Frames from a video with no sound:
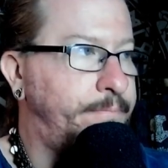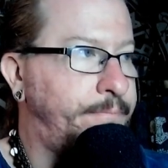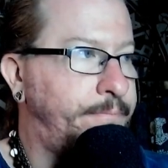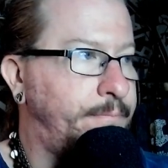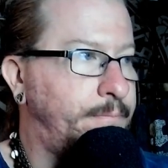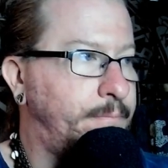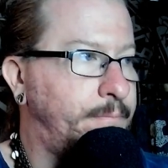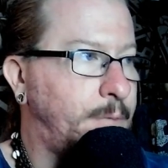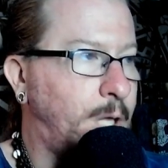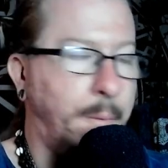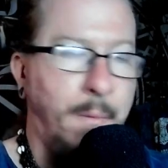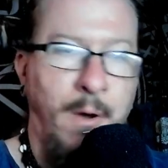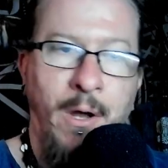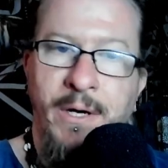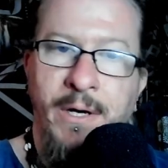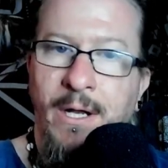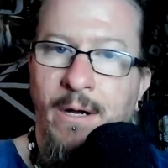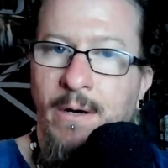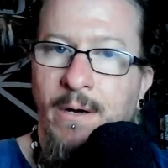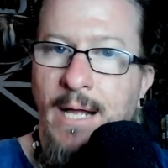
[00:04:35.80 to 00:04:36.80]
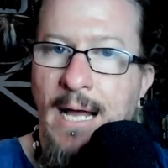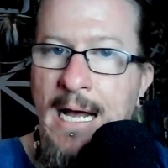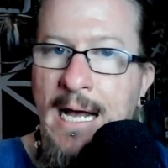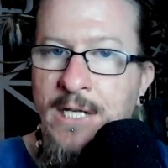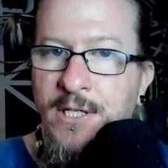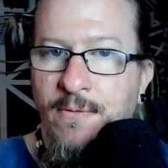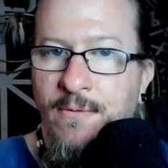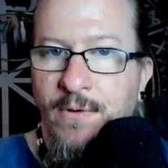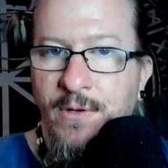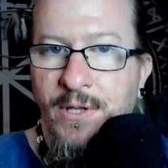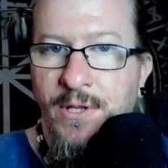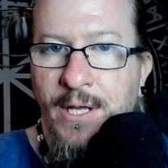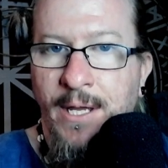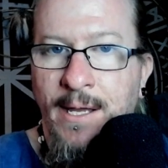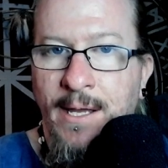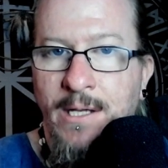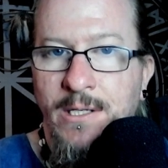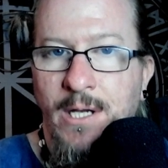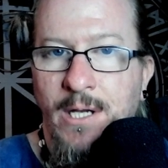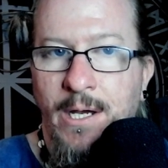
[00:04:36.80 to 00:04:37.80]
come on here to ask for things.
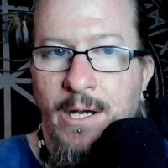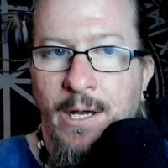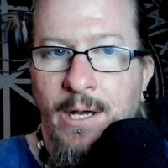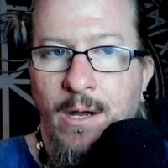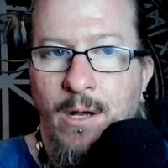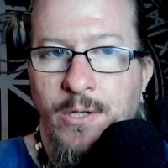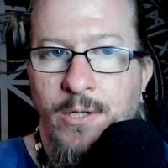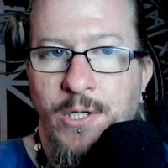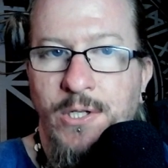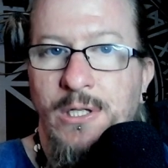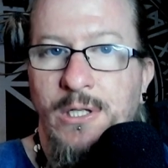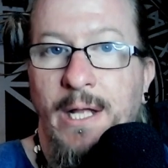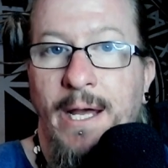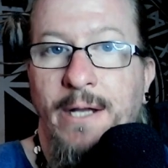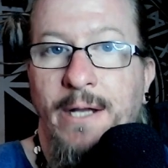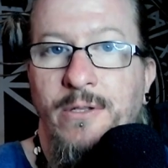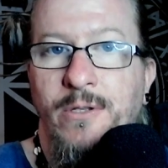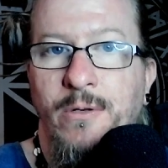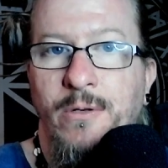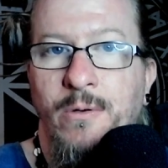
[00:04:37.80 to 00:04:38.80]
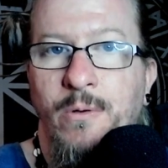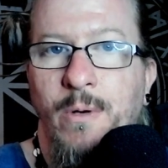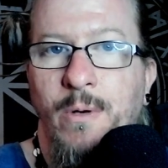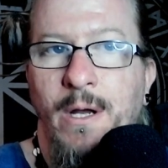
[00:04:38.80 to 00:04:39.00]
I just like to